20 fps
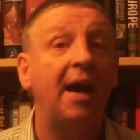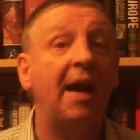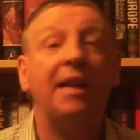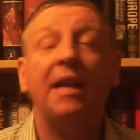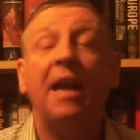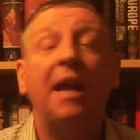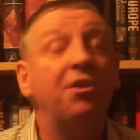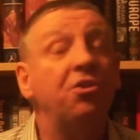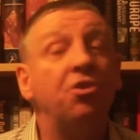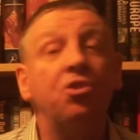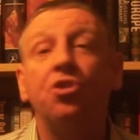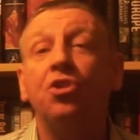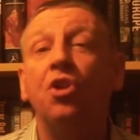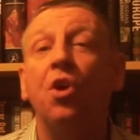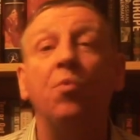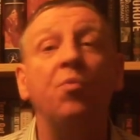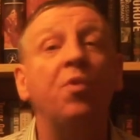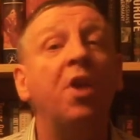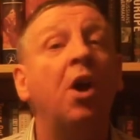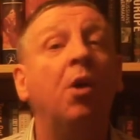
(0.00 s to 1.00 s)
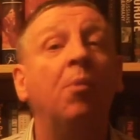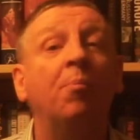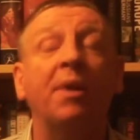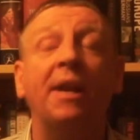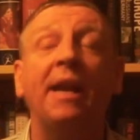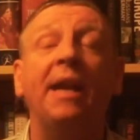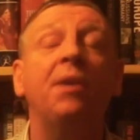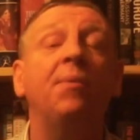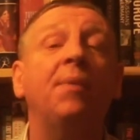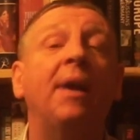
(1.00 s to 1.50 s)
I just don't know.
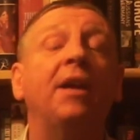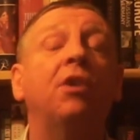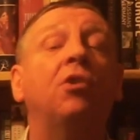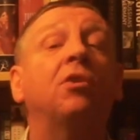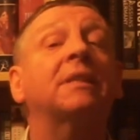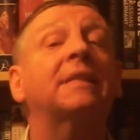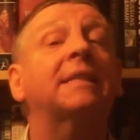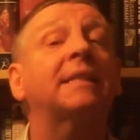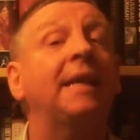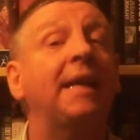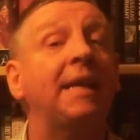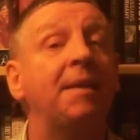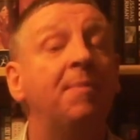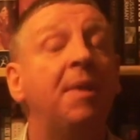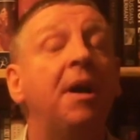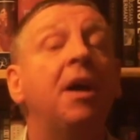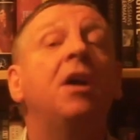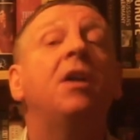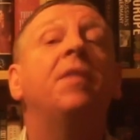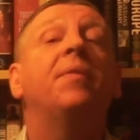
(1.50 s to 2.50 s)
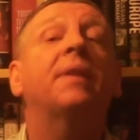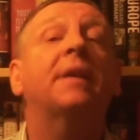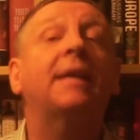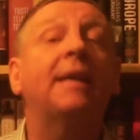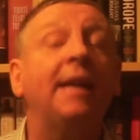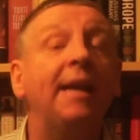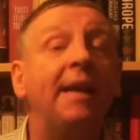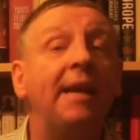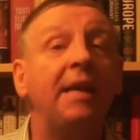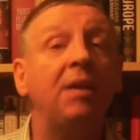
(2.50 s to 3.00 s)
But anyway, all the same, the
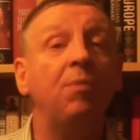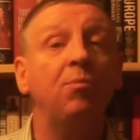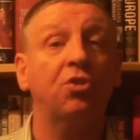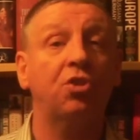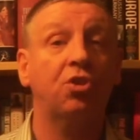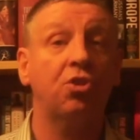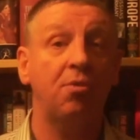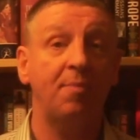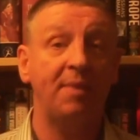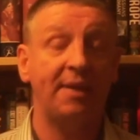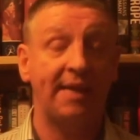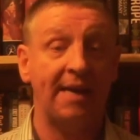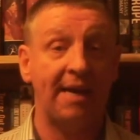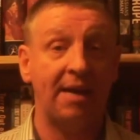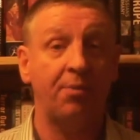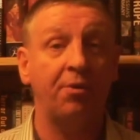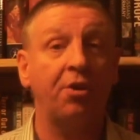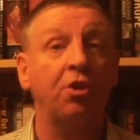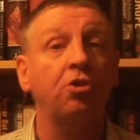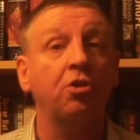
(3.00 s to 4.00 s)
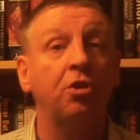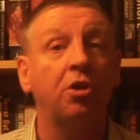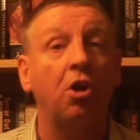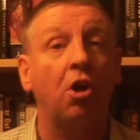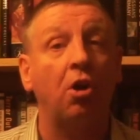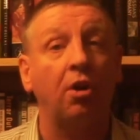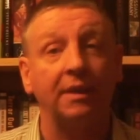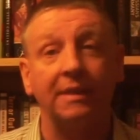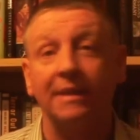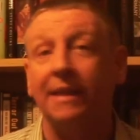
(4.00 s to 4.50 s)
curtain was coming down on
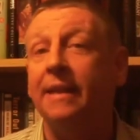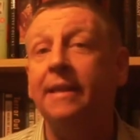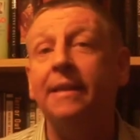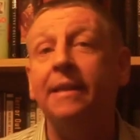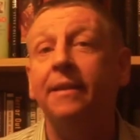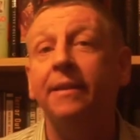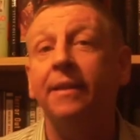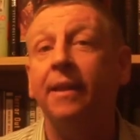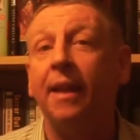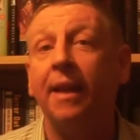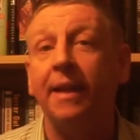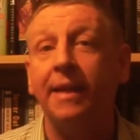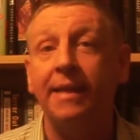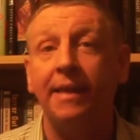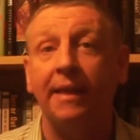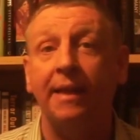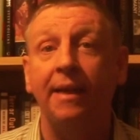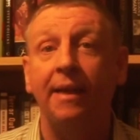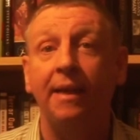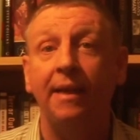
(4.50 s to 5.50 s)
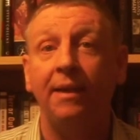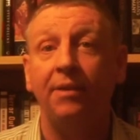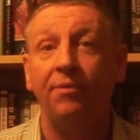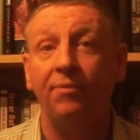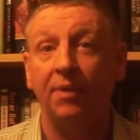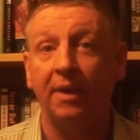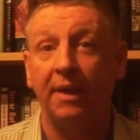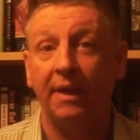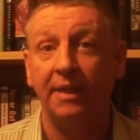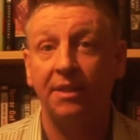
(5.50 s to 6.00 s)
Collett and he didn't like it,
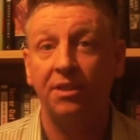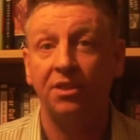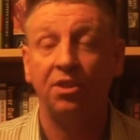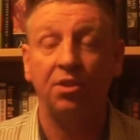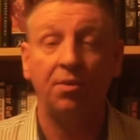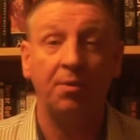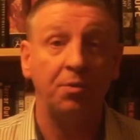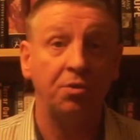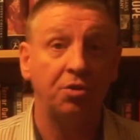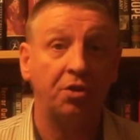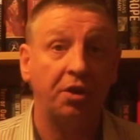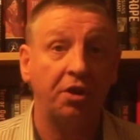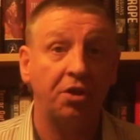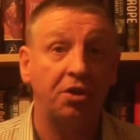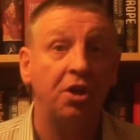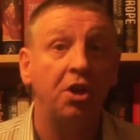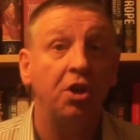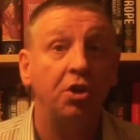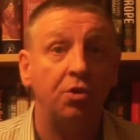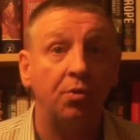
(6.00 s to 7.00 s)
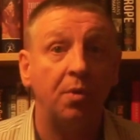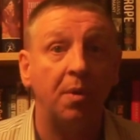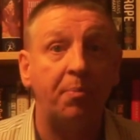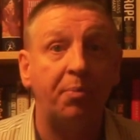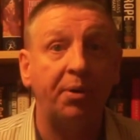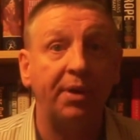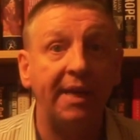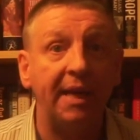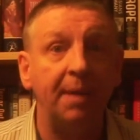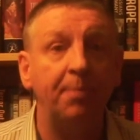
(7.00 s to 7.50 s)
right? So he was going to do a
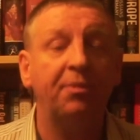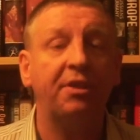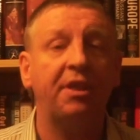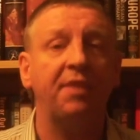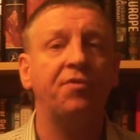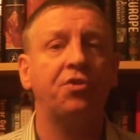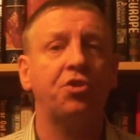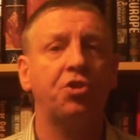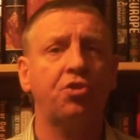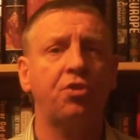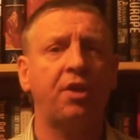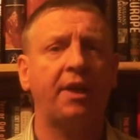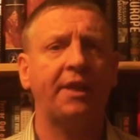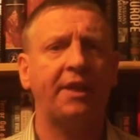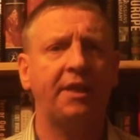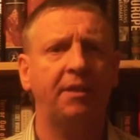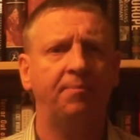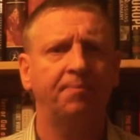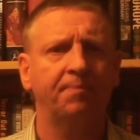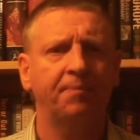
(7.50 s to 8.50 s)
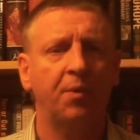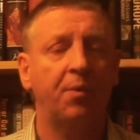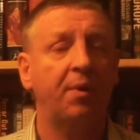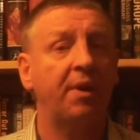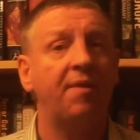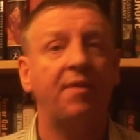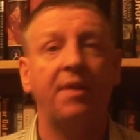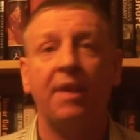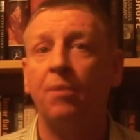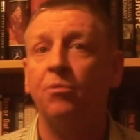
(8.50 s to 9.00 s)
preemptive strike,
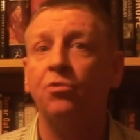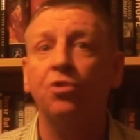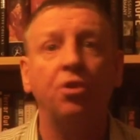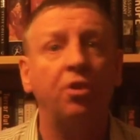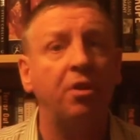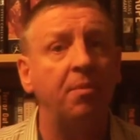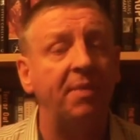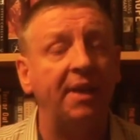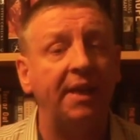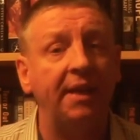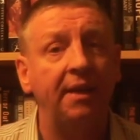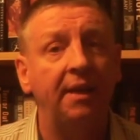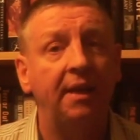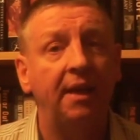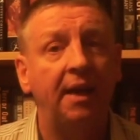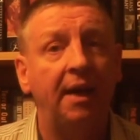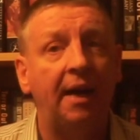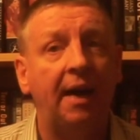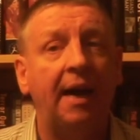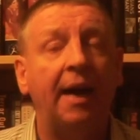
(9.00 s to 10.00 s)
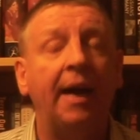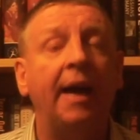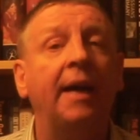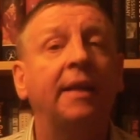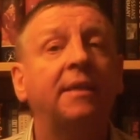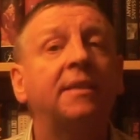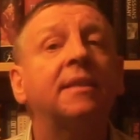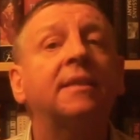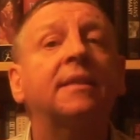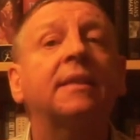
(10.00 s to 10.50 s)
whatever that was going to be,
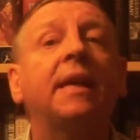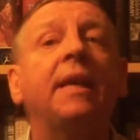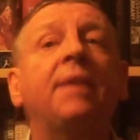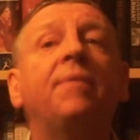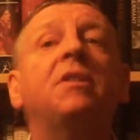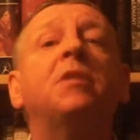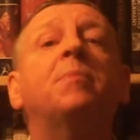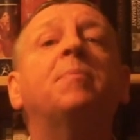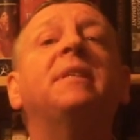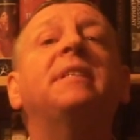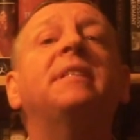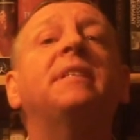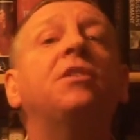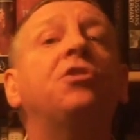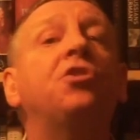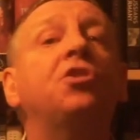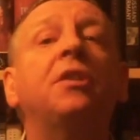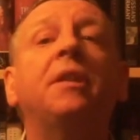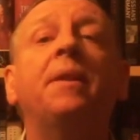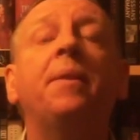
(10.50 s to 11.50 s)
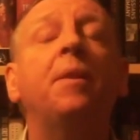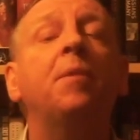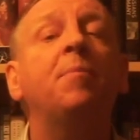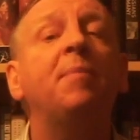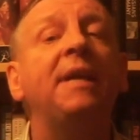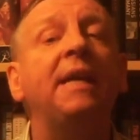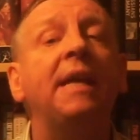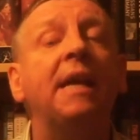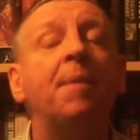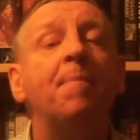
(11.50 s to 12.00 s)
to save his position in the
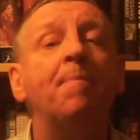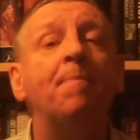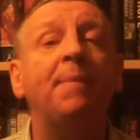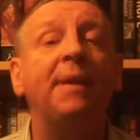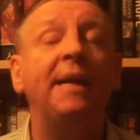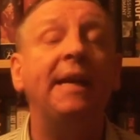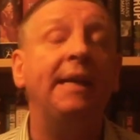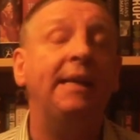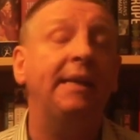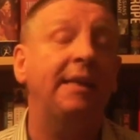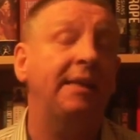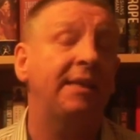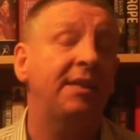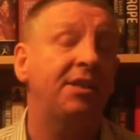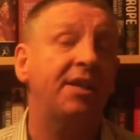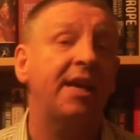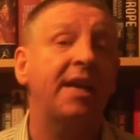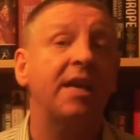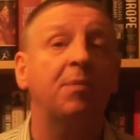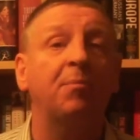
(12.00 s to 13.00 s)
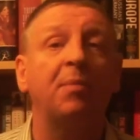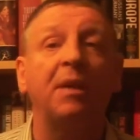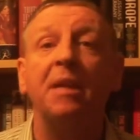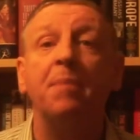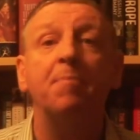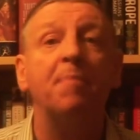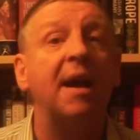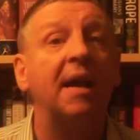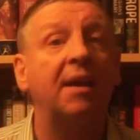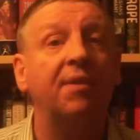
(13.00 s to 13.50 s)
BNP, and it
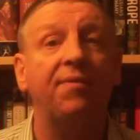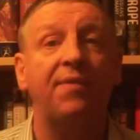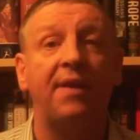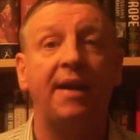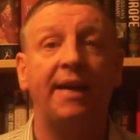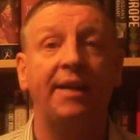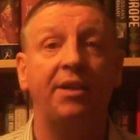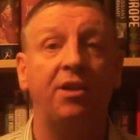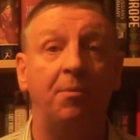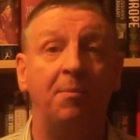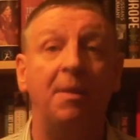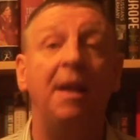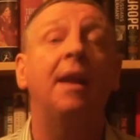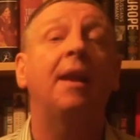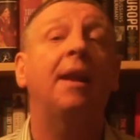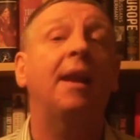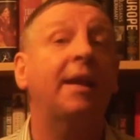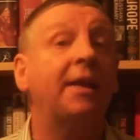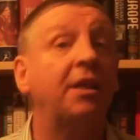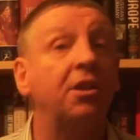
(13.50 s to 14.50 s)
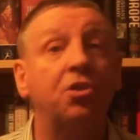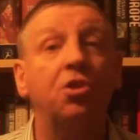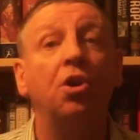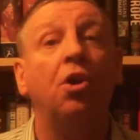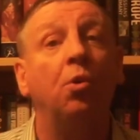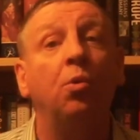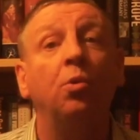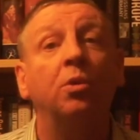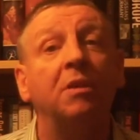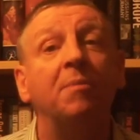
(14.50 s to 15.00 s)
terribly backfired on, like I
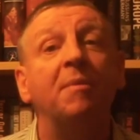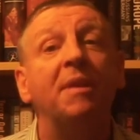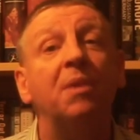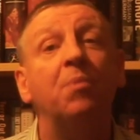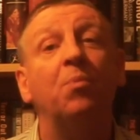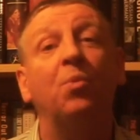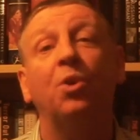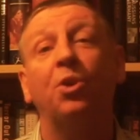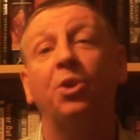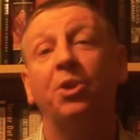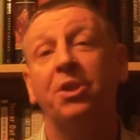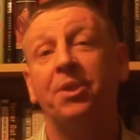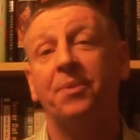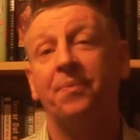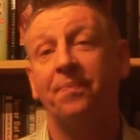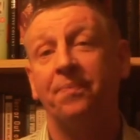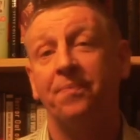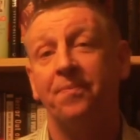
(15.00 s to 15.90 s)
told him it would.